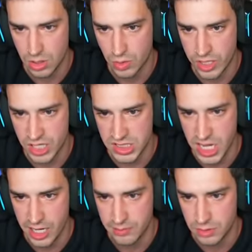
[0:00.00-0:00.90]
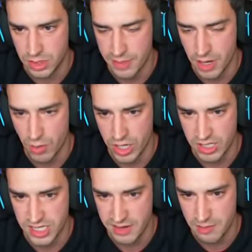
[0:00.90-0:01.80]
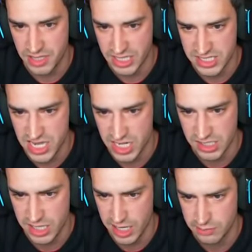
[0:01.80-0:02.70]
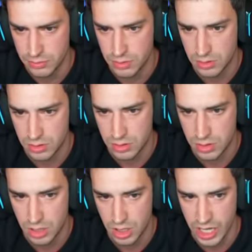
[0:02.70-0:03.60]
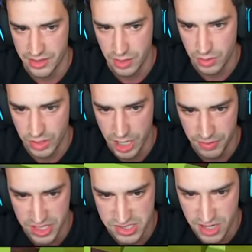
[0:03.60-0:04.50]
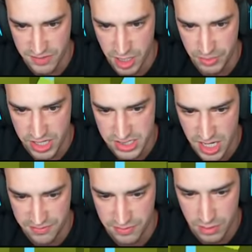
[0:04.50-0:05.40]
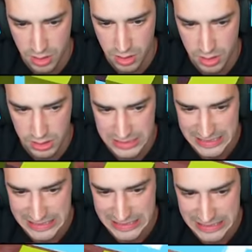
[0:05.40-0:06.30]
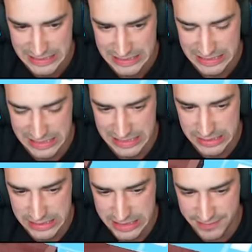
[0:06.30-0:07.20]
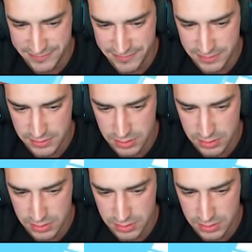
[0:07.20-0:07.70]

One at a time. And by one at a time, I mean like ten at a time. All right, gotta play it safe, gotta play it safe. Not too safe.